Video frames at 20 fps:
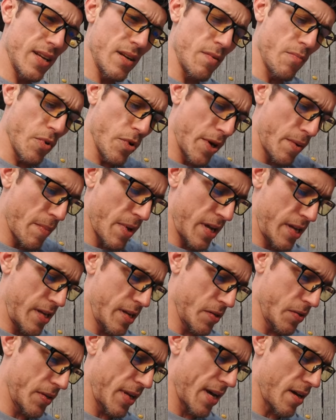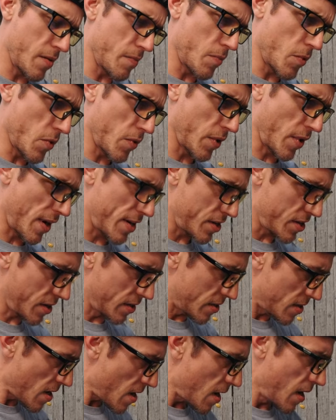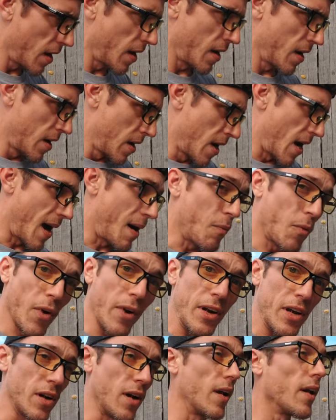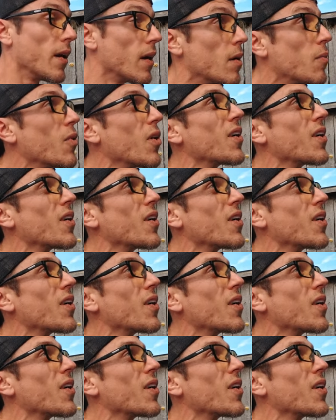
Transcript: I need to bring my heel down more. I just, I'm working on it.